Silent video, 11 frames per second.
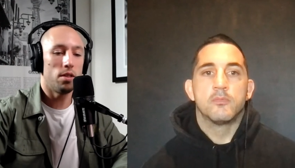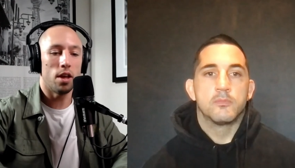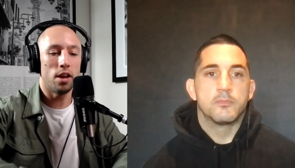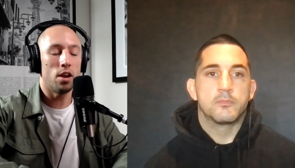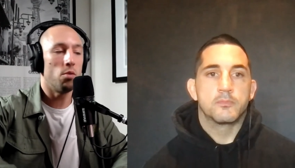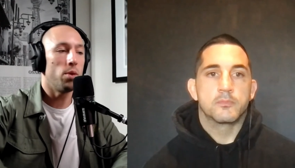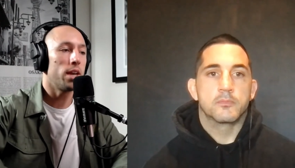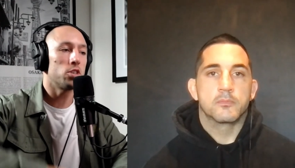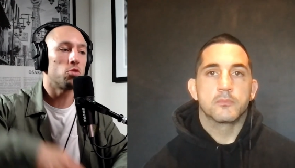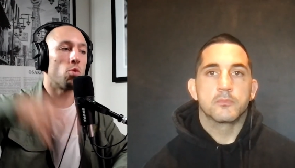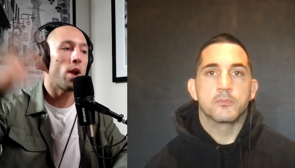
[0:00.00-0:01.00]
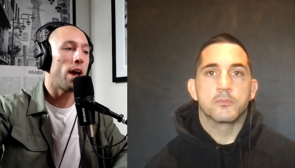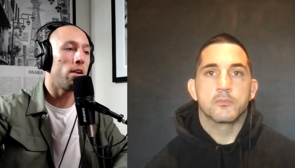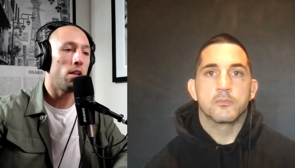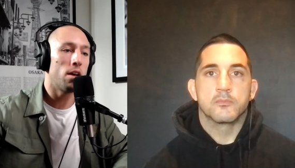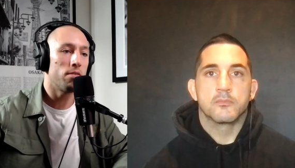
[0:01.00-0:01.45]
Speaker 1: that you know we could just
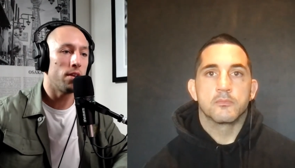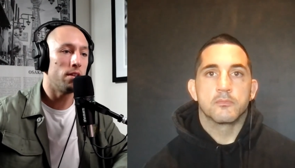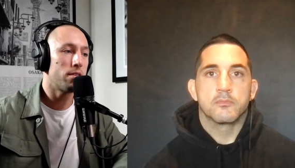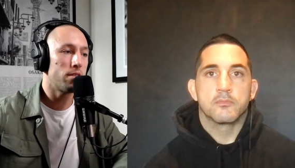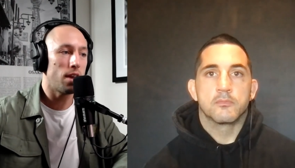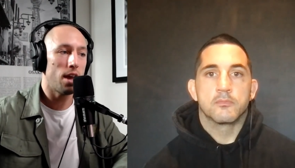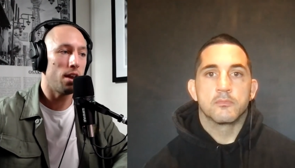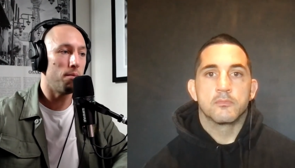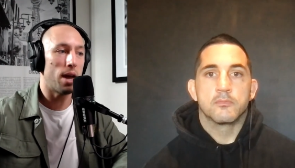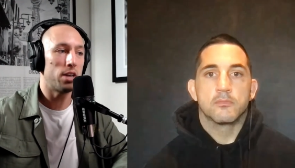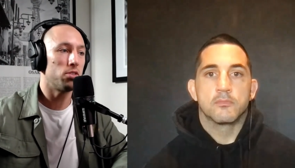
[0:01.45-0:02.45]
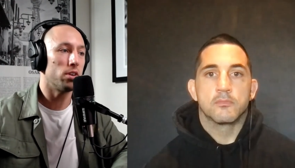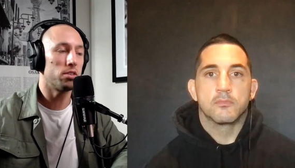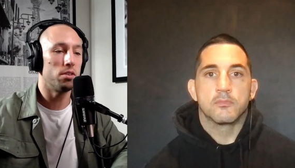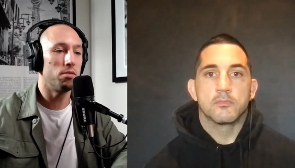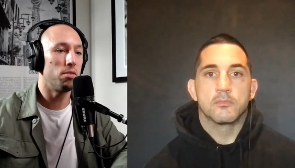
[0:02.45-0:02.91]
rattle off insane
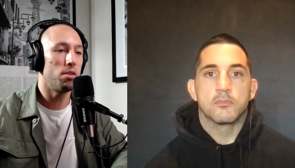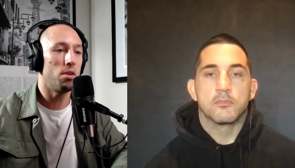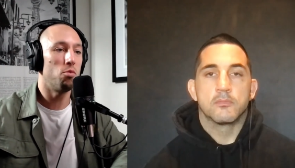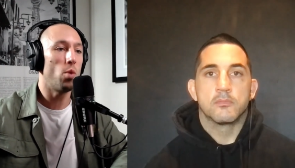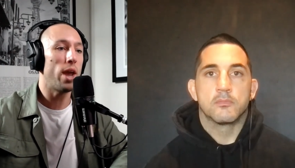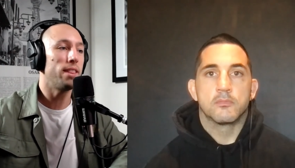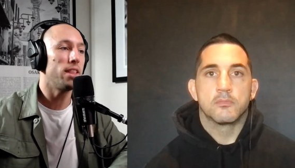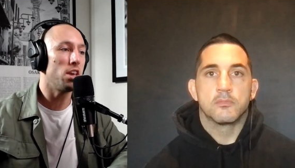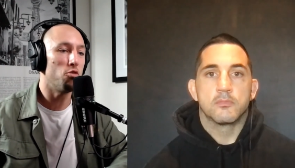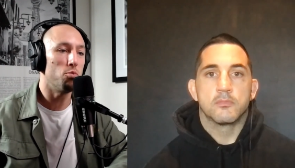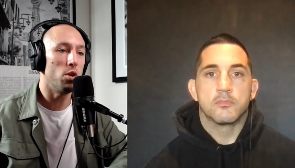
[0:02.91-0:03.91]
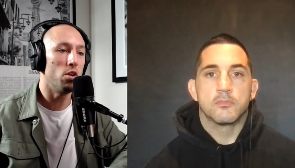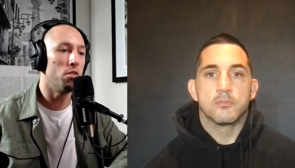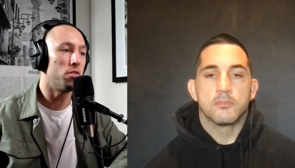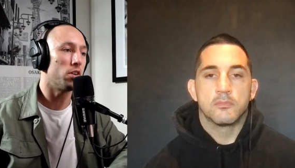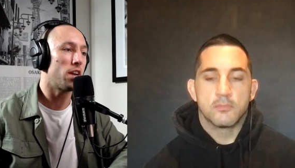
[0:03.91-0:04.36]
metrics of of weight that you've
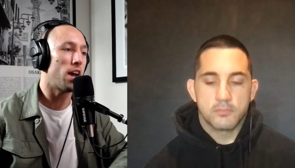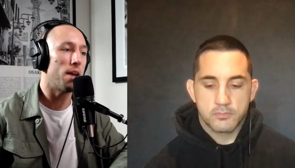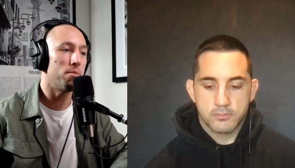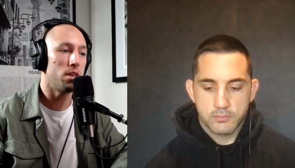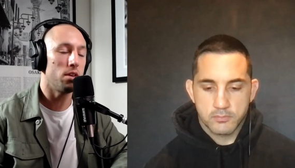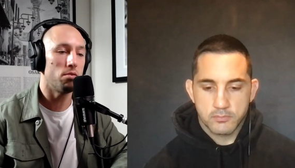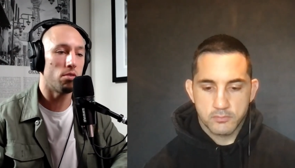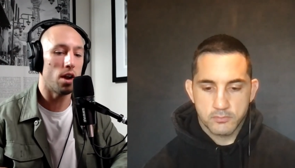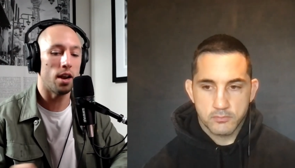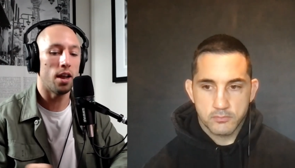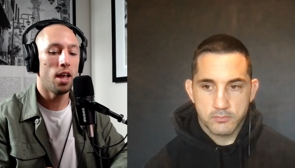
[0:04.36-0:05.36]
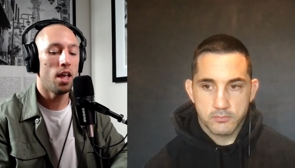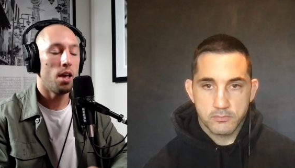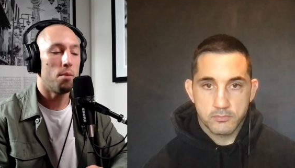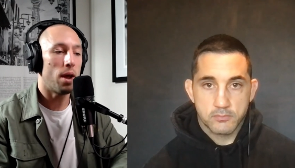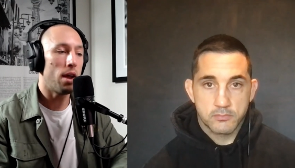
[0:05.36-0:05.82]
moved or times that you've ran
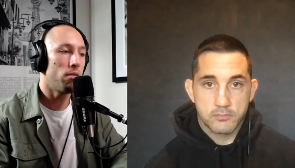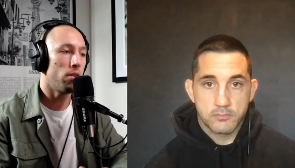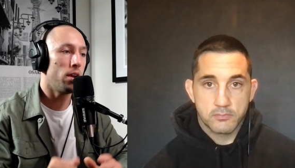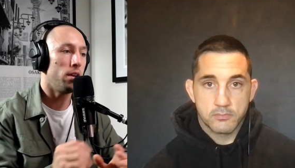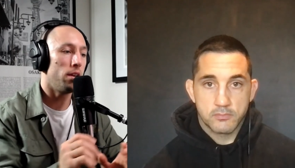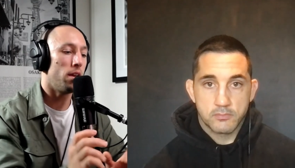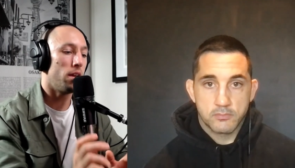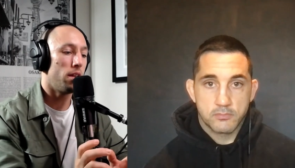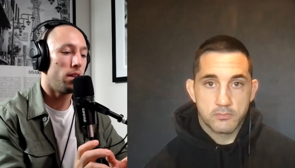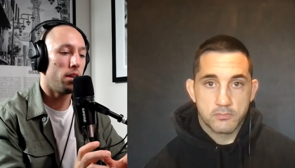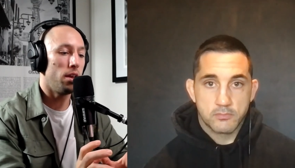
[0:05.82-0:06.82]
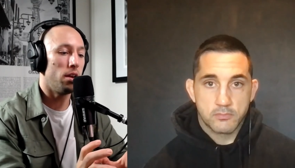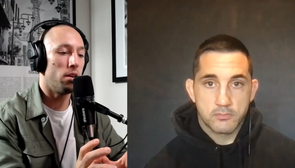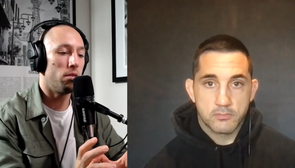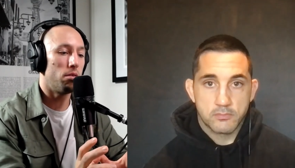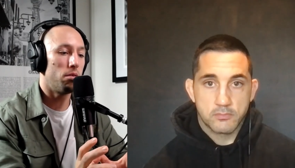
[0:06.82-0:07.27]
by every you
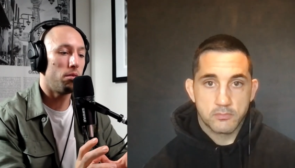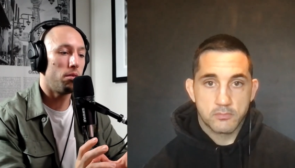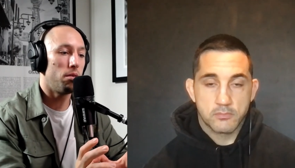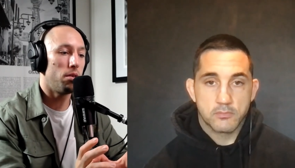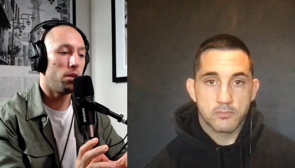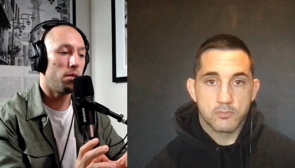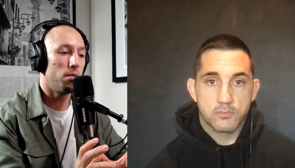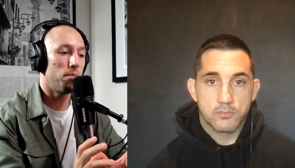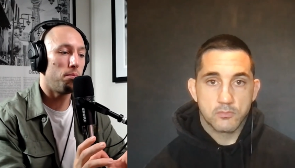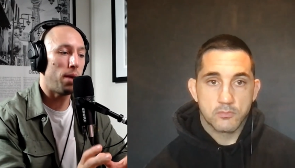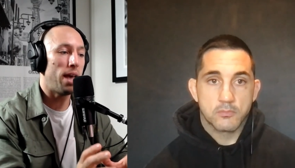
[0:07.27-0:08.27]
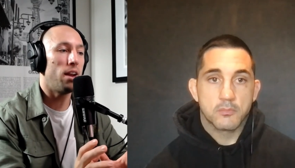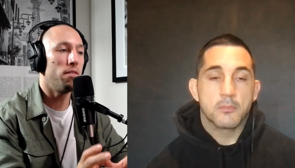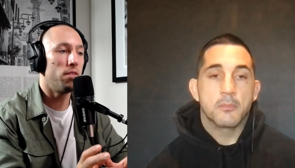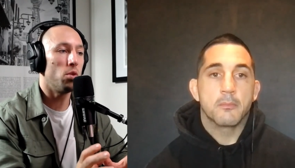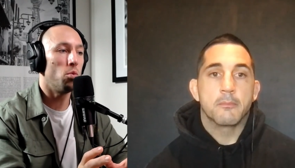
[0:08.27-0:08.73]
know bit
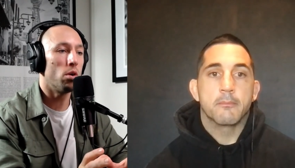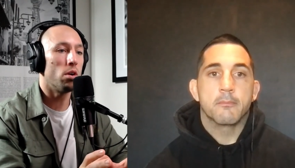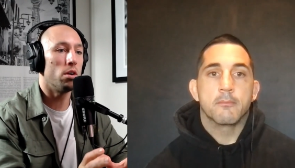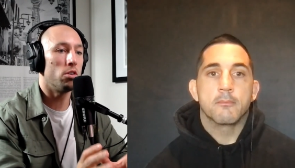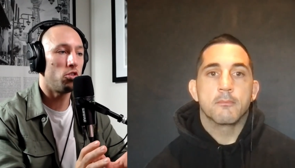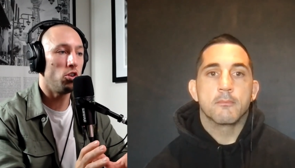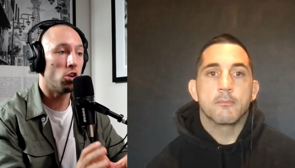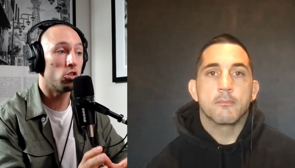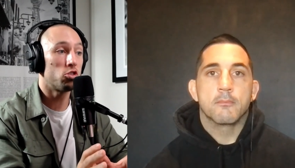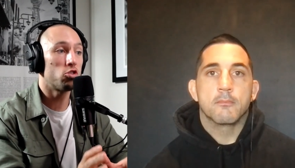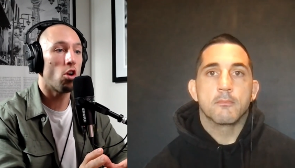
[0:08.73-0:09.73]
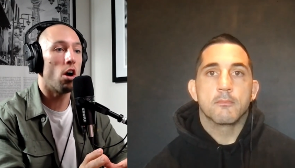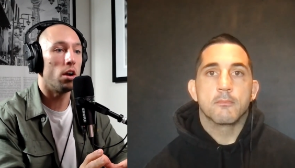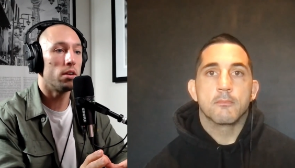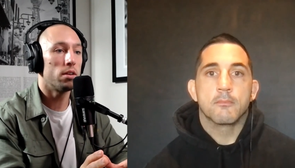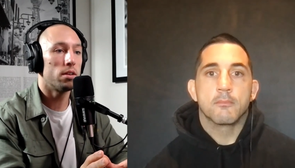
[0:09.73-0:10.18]
of the word you're strong